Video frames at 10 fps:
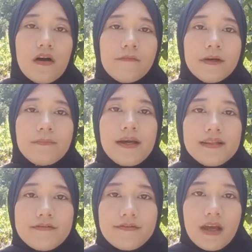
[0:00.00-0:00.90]

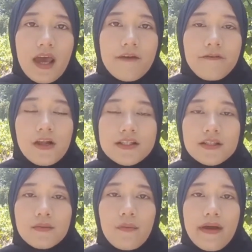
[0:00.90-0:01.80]
Formative
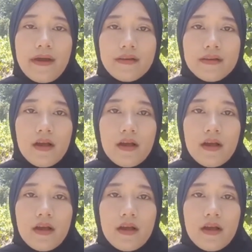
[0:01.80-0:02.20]
evaluation where